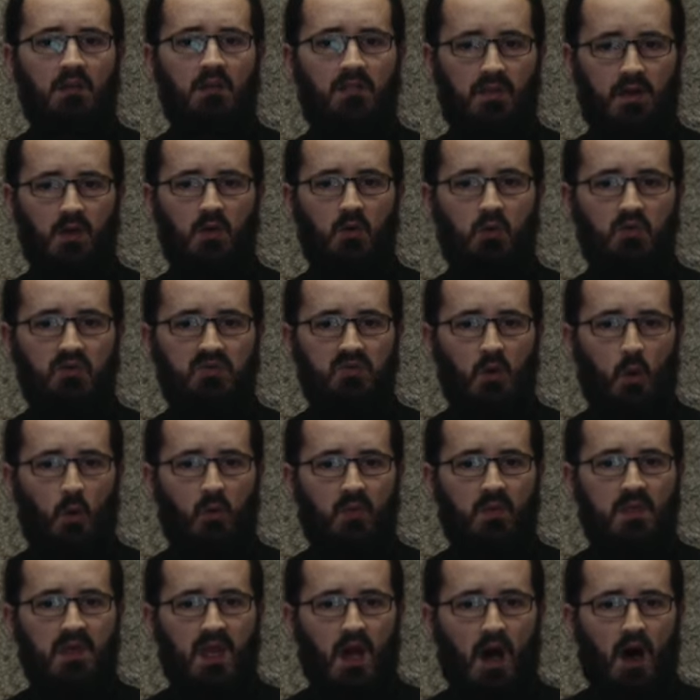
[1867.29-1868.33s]
those
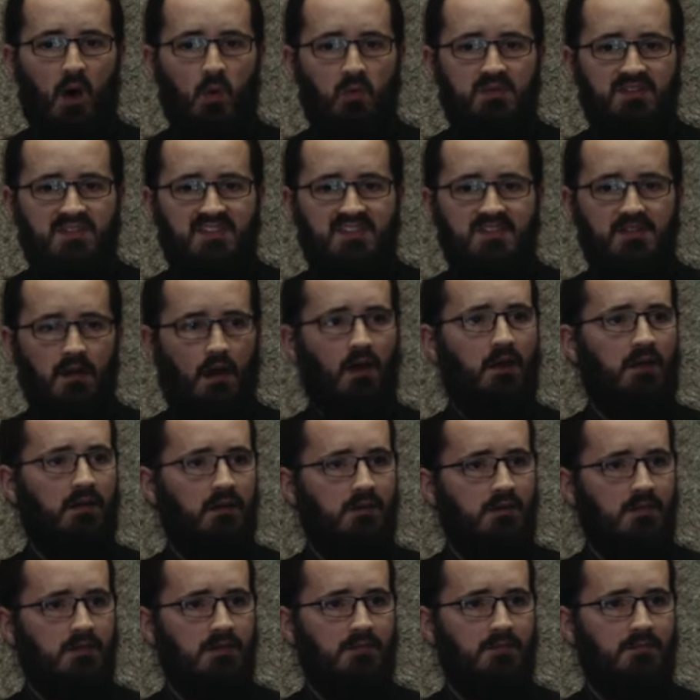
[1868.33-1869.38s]
on the
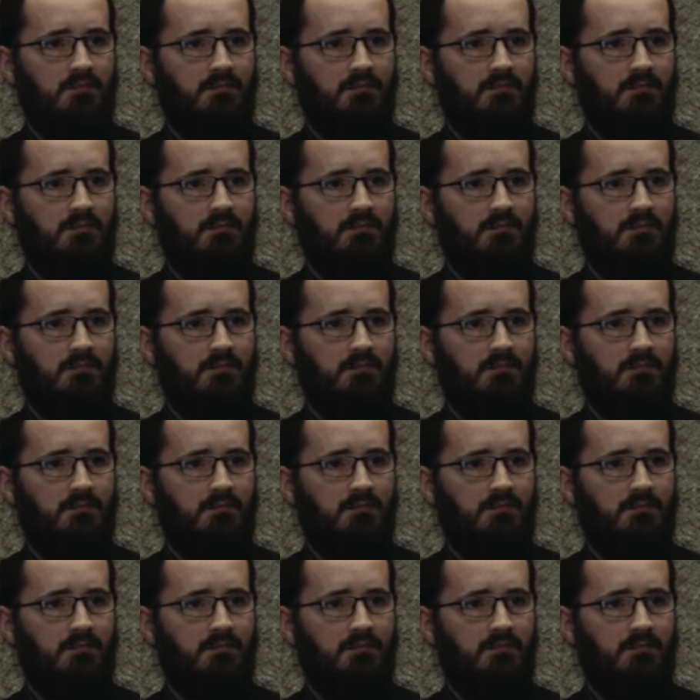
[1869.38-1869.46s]
outside.